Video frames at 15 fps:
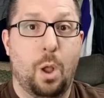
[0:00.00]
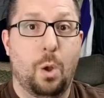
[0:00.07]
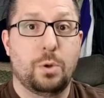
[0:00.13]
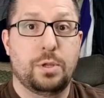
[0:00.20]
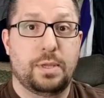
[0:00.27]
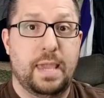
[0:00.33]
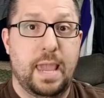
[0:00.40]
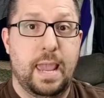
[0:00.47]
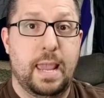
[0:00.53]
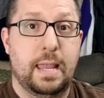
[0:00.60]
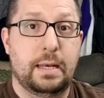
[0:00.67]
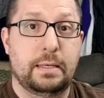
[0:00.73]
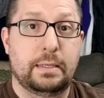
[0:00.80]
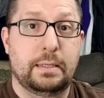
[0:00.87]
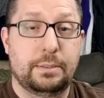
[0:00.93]
Oh, you
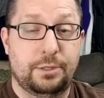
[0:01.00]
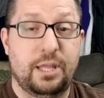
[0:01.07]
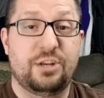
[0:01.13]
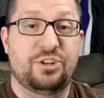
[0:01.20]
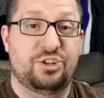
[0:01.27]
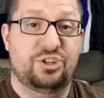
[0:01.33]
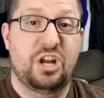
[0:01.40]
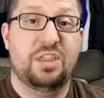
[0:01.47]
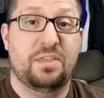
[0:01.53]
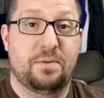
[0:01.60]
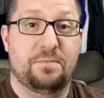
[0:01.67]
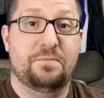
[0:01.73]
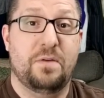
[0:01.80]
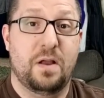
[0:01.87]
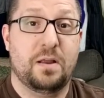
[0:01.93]
can't? Then shut the
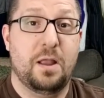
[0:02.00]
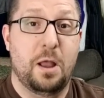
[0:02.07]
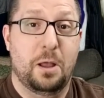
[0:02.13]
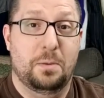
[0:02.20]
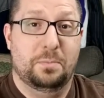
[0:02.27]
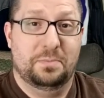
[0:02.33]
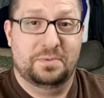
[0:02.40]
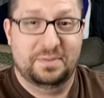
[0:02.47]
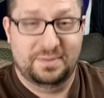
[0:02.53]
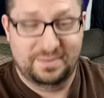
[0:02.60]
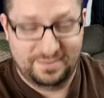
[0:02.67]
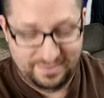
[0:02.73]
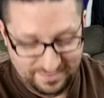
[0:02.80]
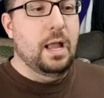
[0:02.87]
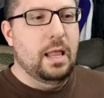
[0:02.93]
fuck up.
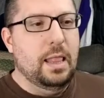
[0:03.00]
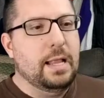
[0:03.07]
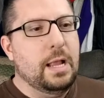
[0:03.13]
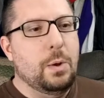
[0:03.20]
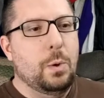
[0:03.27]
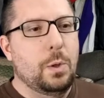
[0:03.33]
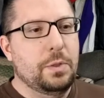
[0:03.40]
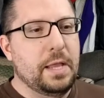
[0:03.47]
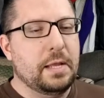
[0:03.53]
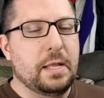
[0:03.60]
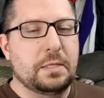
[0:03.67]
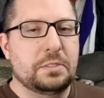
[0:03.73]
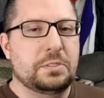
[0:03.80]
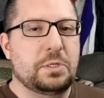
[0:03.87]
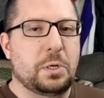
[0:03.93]
I like how all that
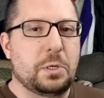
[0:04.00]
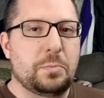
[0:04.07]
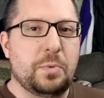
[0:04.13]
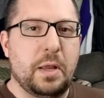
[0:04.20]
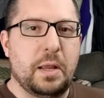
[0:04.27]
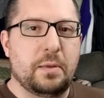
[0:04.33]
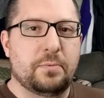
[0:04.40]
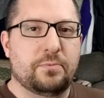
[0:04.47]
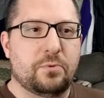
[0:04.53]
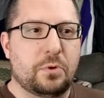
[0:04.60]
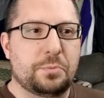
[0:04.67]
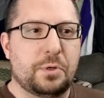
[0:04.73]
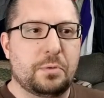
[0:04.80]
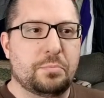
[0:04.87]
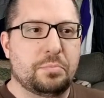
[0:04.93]
got started by a
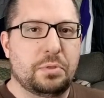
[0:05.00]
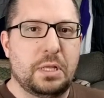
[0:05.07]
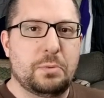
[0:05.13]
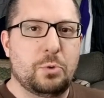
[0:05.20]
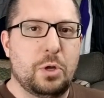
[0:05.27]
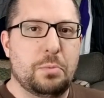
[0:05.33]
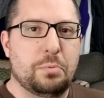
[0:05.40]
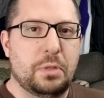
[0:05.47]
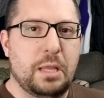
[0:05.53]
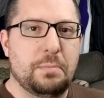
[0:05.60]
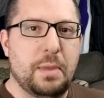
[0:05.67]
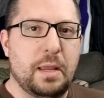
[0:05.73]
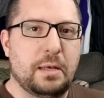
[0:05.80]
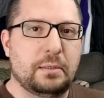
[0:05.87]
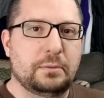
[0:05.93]
former Playboy
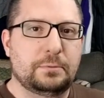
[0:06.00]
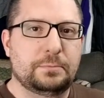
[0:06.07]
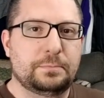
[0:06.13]
playmate